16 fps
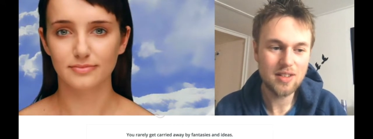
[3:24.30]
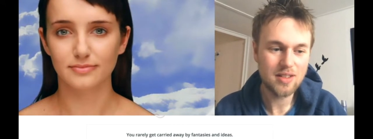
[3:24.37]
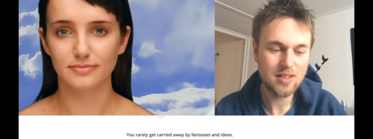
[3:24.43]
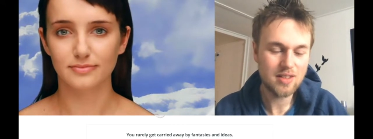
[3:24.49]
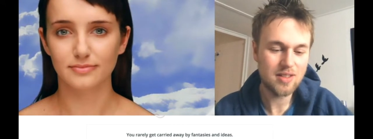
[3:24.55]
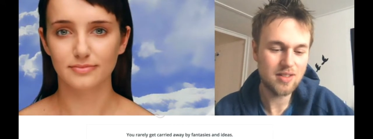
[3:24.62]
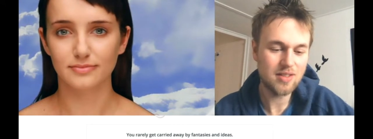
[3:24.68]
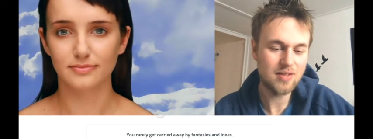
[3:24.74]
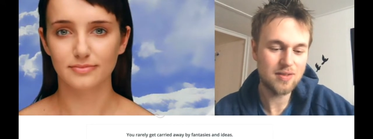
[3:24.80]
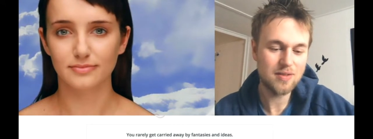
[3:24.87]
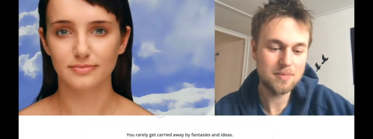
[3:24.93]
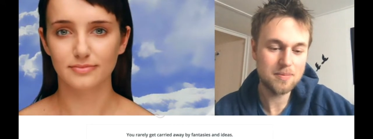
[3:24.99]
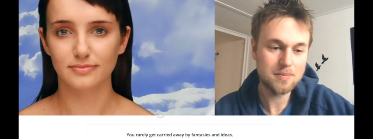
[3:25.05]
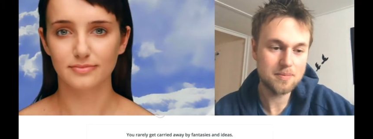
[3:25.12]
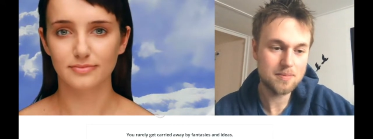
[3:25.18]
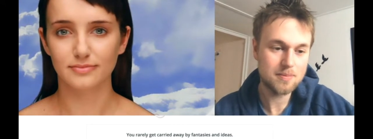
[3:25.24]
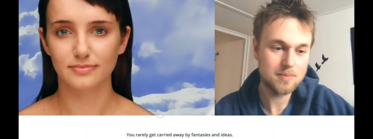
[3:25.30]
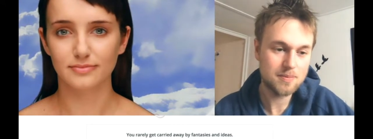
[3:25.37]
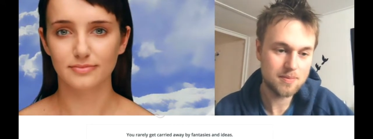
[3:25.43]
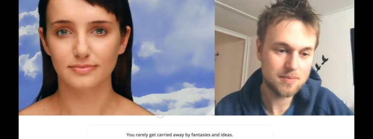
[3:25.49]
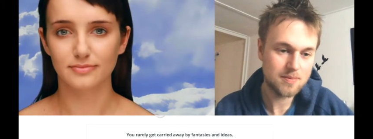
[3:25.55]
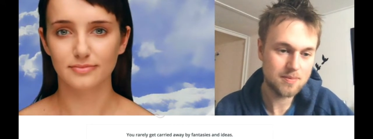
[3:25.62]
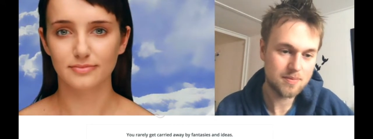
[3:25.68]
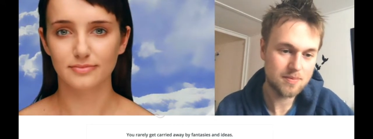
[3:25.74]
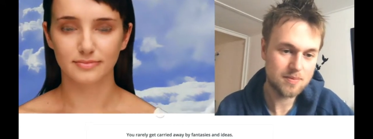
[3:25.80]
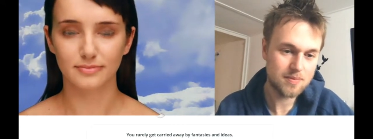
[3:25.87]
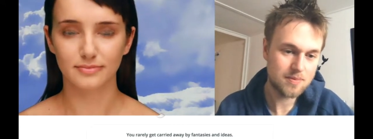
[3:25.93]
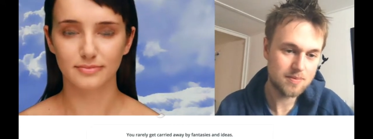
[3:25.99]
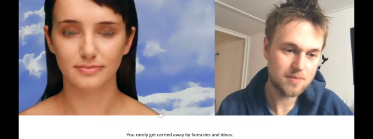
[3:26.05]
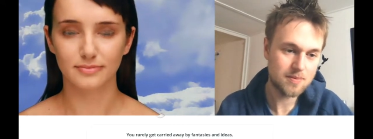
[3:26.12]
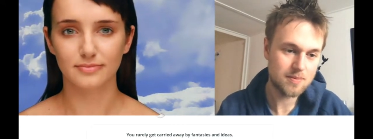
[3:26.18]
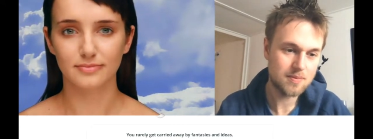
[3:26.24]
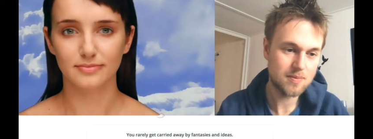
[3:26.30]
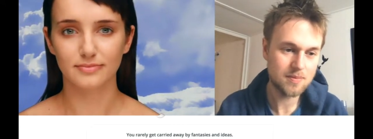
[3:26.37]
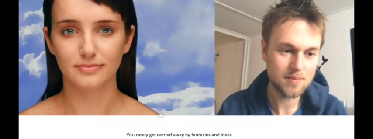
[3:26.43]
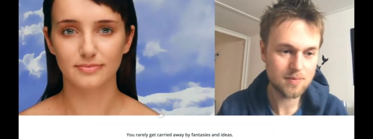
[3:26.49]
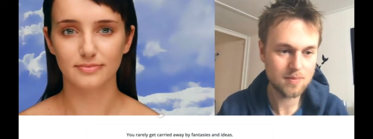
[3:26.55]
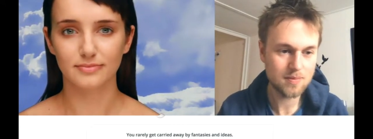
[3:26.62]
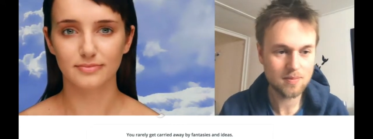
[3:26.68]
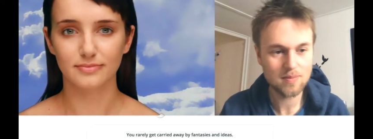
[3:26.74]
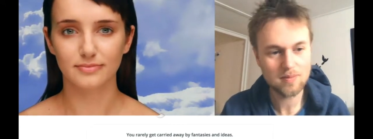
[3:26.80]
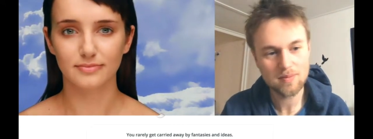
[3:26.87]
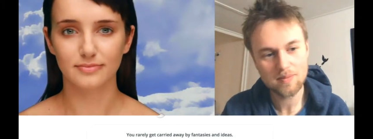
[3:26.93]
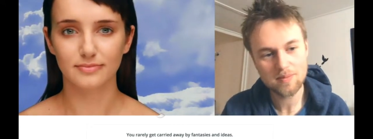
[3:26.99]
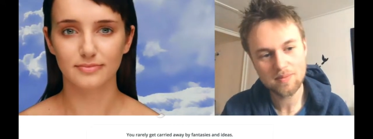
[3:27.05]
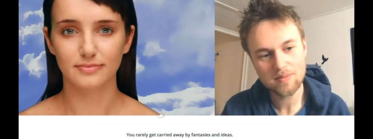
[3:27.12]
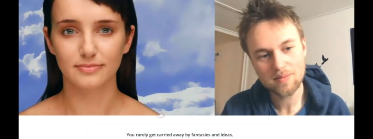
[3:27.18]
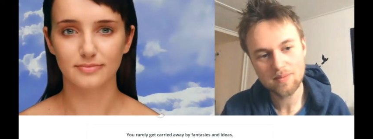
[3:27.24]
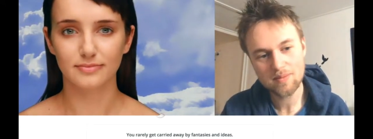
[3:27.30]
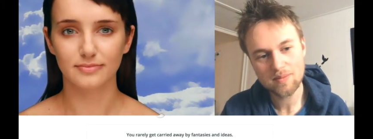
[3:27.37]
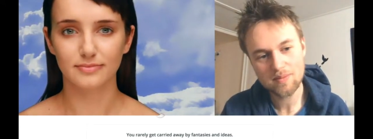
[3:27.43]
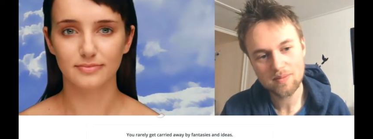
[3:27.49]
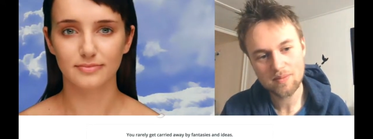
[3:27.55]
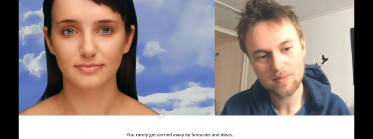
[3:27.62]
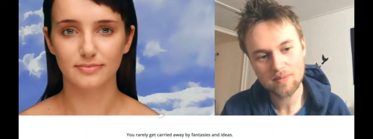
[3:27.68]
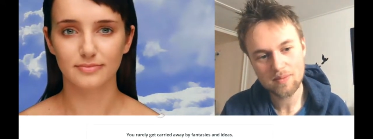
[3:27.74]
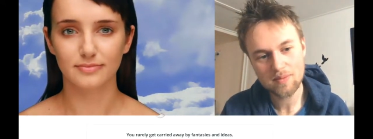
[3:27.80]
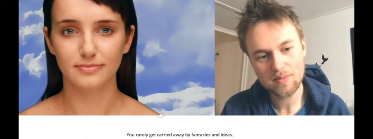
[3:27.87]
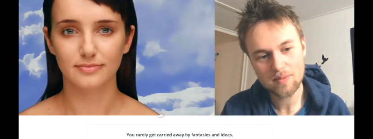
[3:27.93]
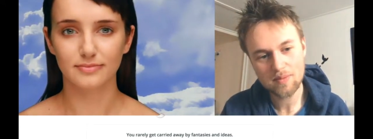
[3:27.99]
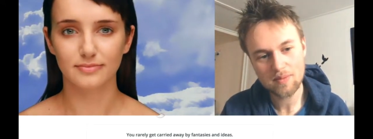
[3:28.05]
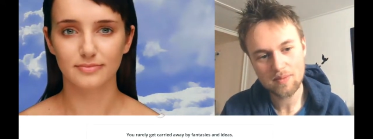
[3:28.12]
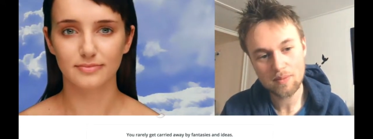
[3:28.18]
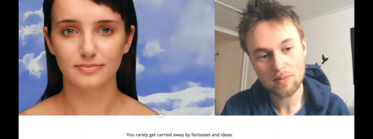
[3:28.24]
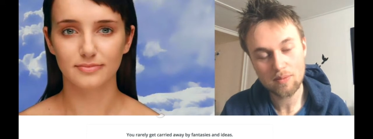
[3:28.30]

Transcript: Nothing is said.